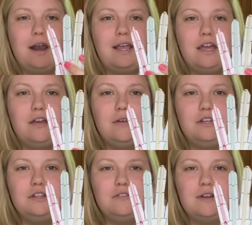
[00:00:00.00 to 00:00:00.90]
I go and
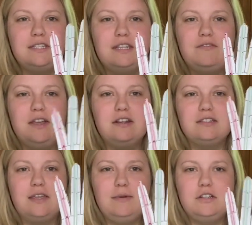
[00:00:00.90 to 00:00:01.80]
do the rest of the fingers,
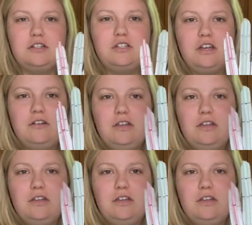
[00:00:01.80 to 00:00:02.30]
let me just show